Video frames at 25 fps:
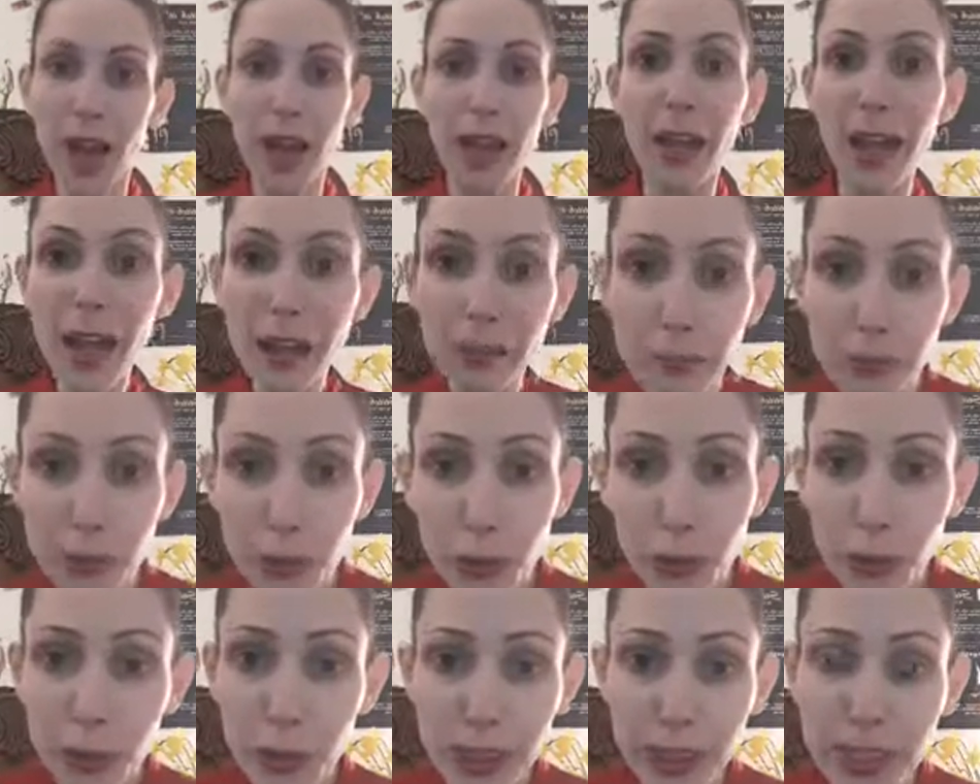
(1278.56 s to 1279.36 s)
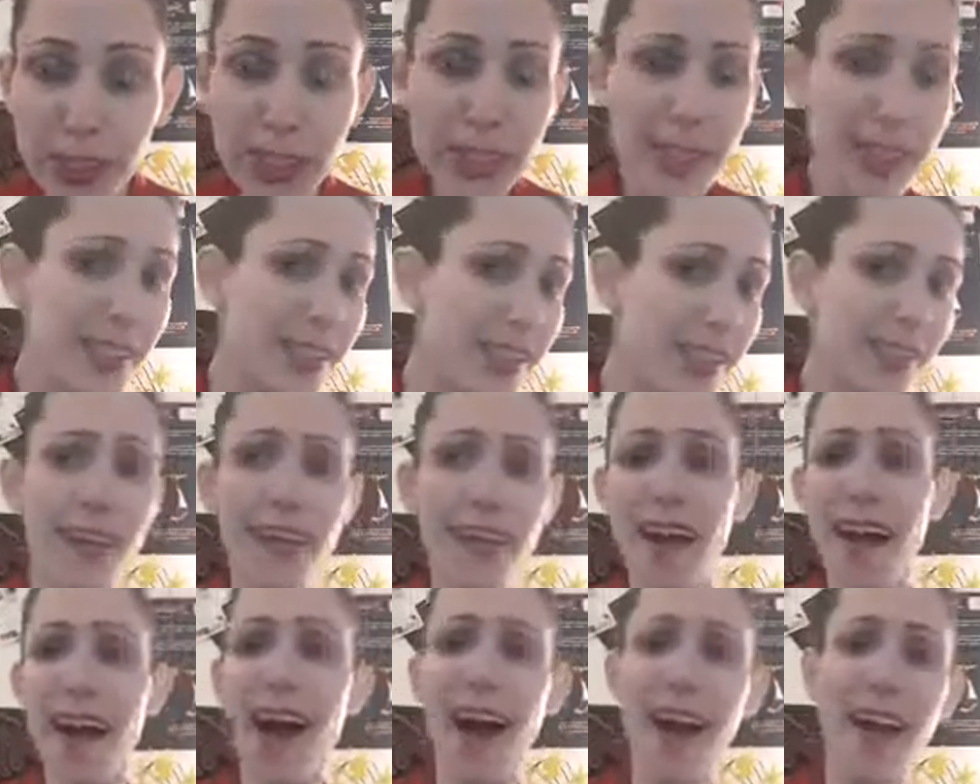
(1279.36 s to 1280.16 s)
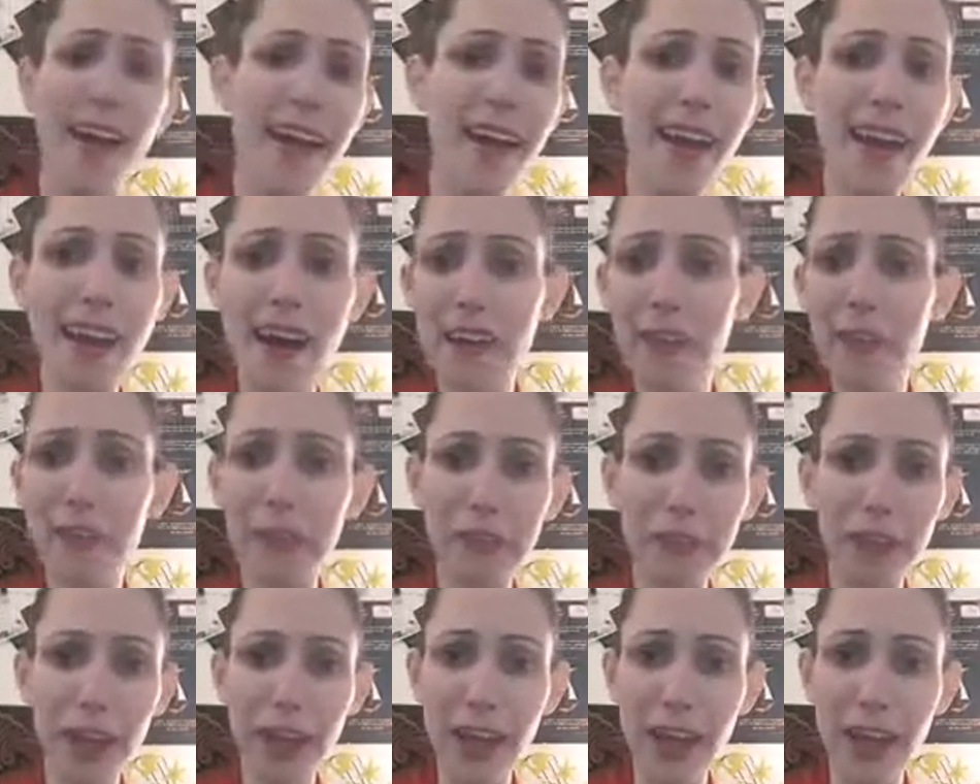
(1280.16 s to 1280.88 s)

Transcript: I have 2 kids. I have